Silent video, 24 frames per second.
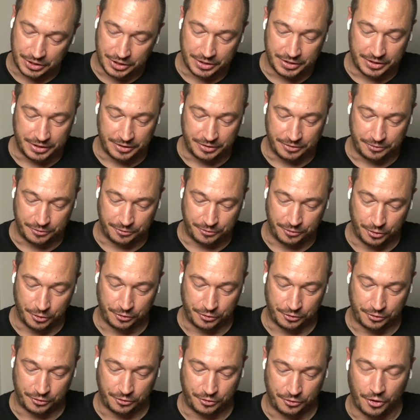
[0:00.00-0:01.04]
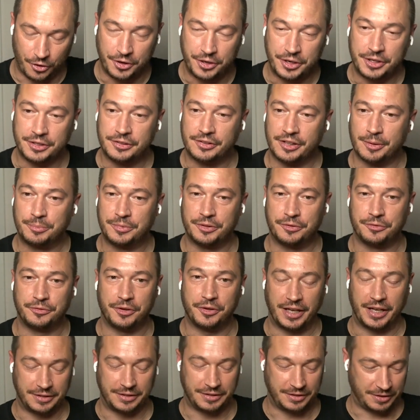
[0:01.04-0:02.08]
initially folks join
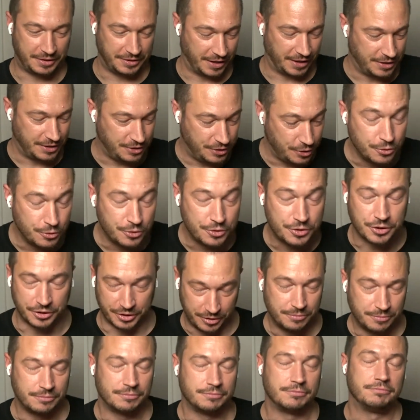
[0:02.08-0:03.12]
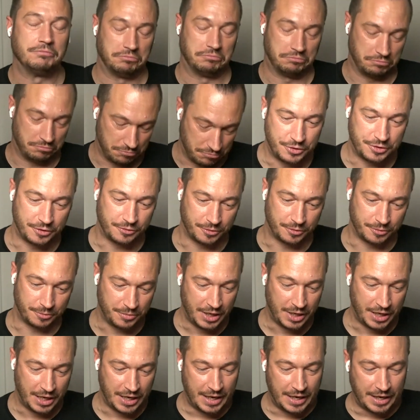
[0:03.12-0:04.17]
Inceptive, and they usually, most of
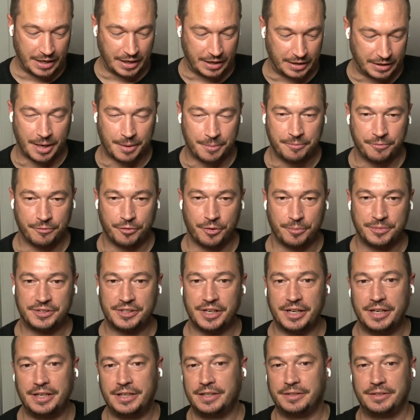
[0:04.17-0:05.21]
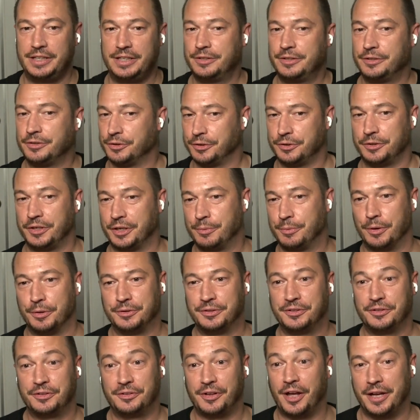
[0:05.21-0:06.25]
them, they come from, say, either, in
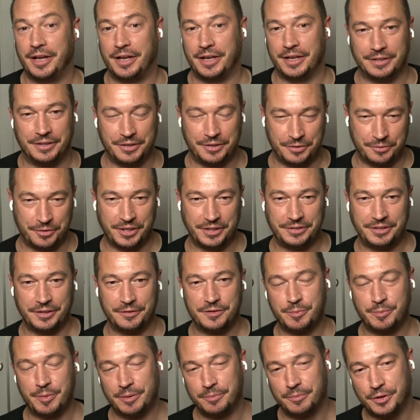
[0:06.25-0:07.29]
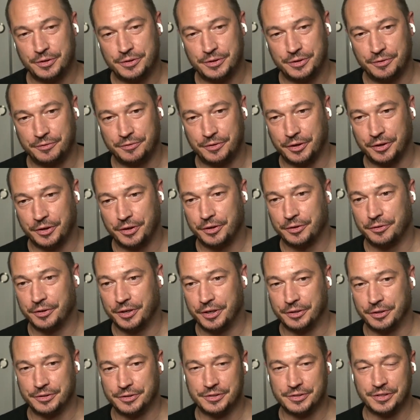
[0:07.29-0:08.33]
quotes, side, right? They've spent most of their
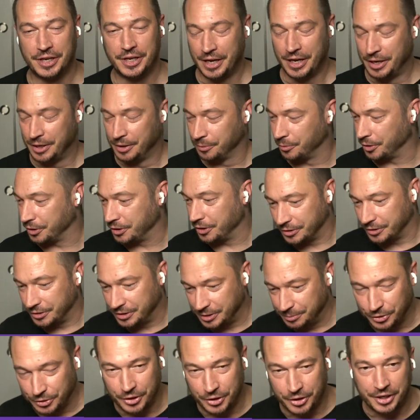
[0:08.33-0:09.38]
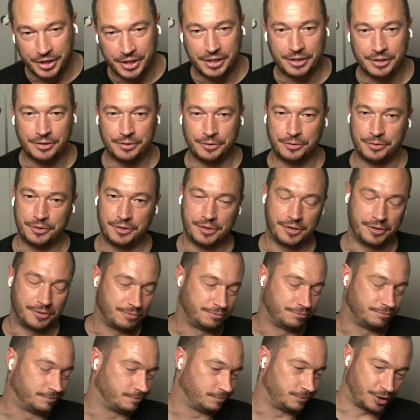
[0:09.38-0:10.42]
careers working on deep learning
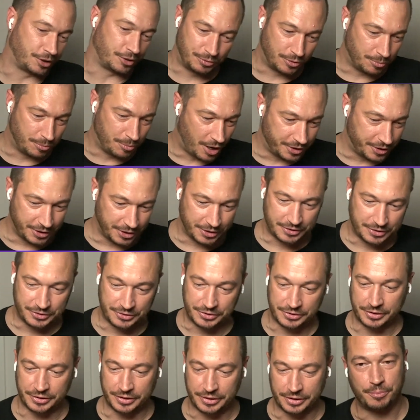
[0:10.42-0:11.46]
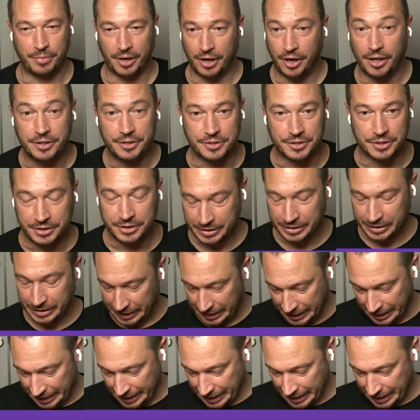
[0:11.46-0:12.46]
or maybe robotics or biology.